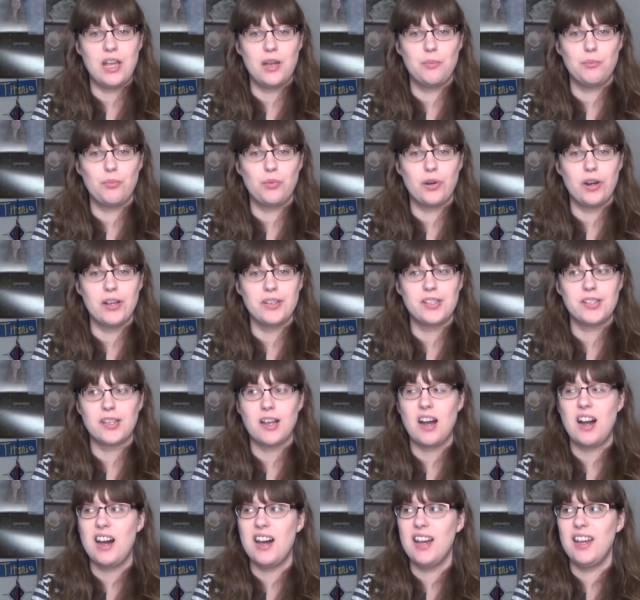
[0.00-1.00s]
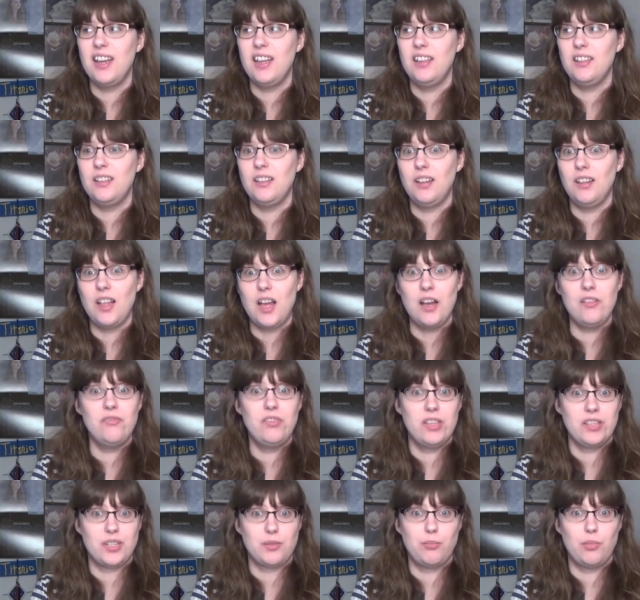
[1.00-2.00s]
Empress. I love
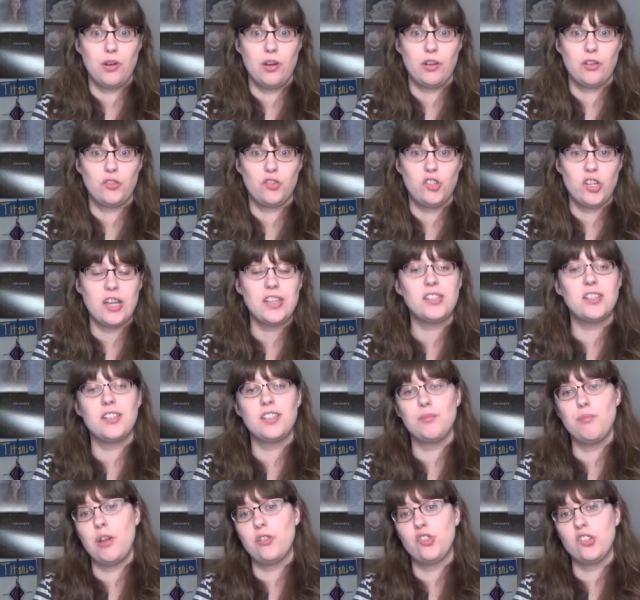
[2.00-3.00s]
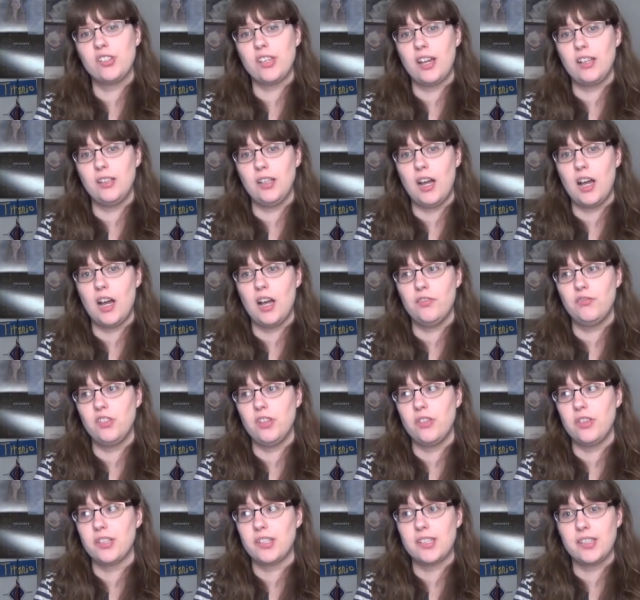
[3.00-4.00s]
this book just as much as I
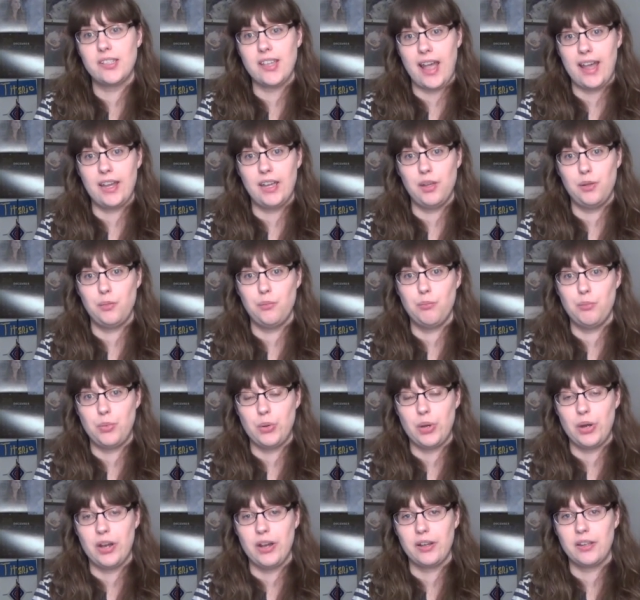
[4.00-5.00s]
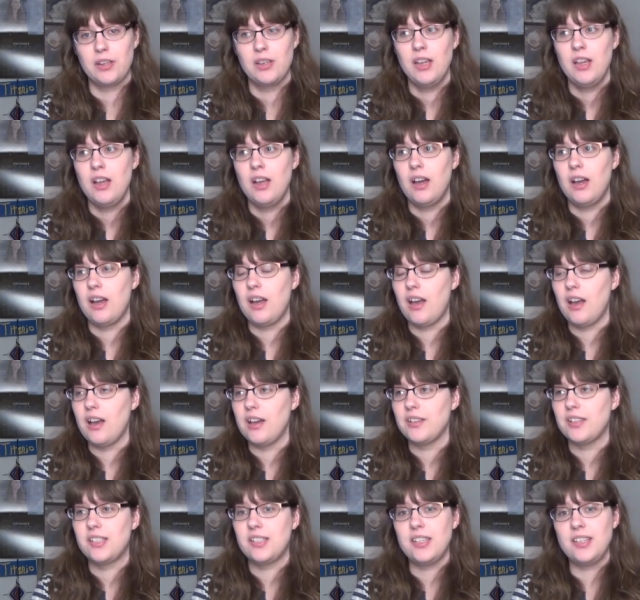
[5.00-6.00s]
loved the second book.
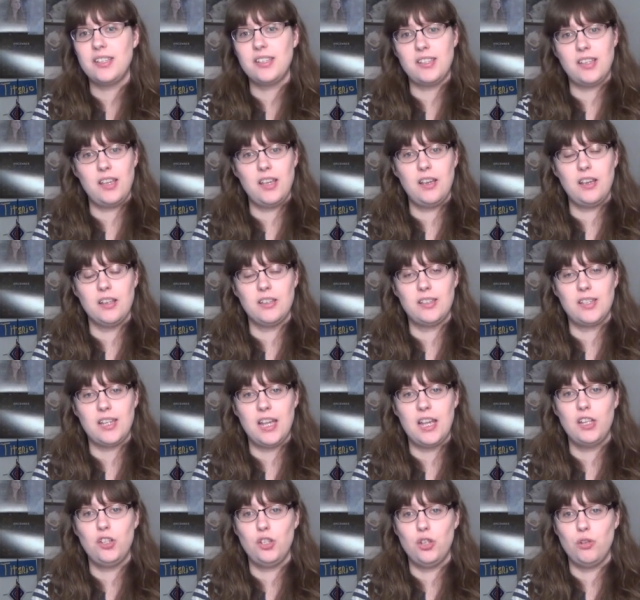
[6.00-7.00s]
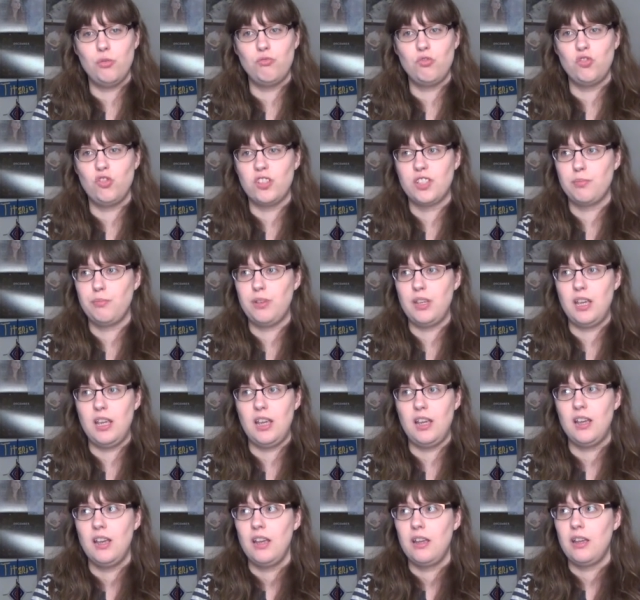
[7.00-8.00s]
Uh, Cece continued to just
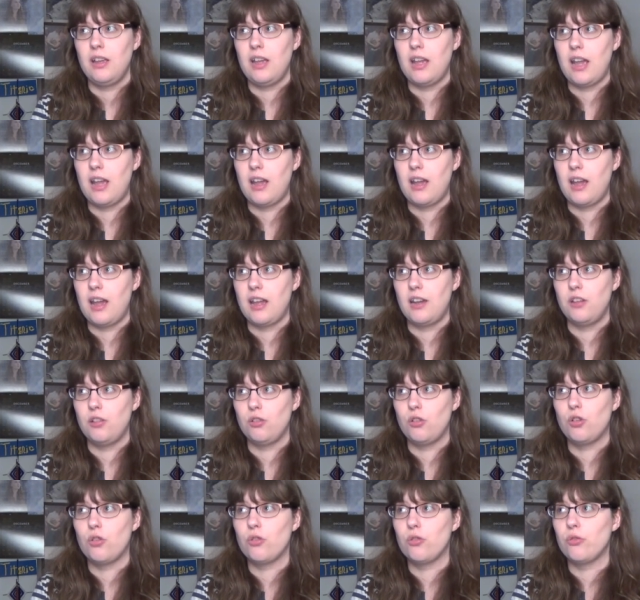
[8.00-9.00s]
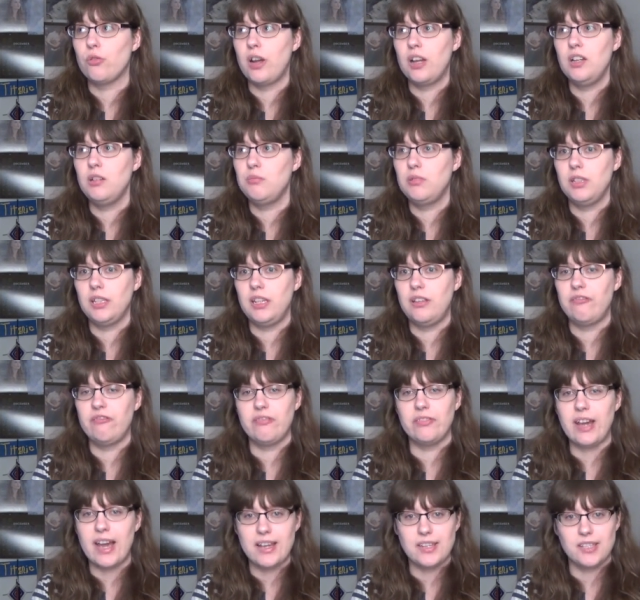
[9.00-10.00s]
be a, an incredibly
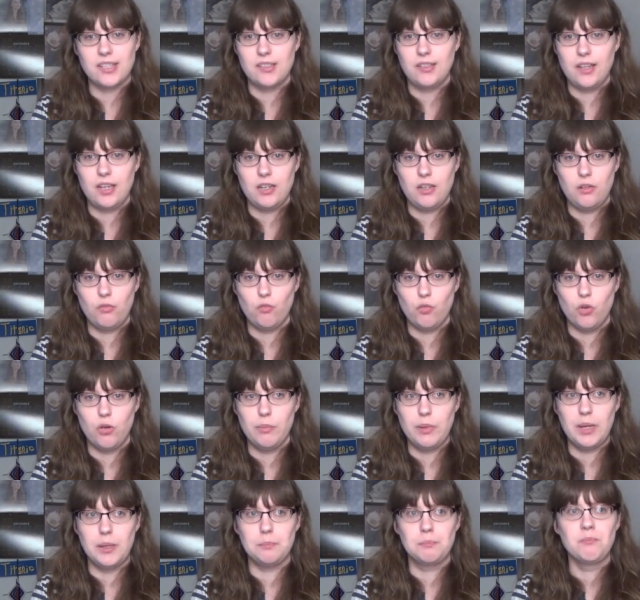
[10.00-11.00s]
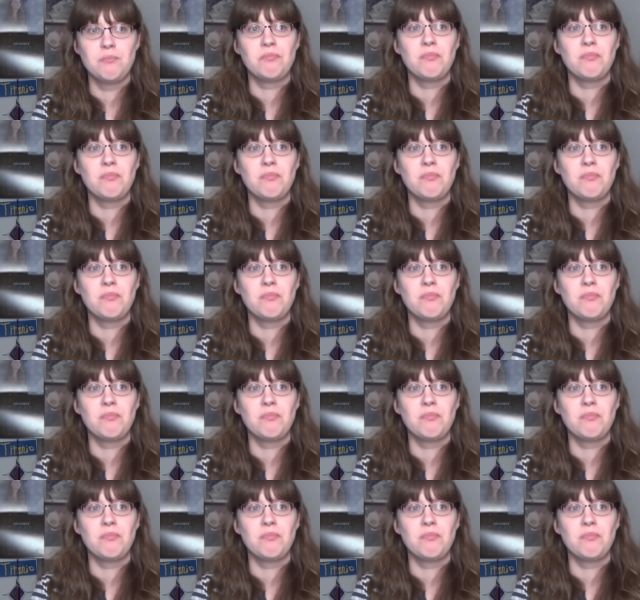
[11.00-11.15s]
fascinating woman.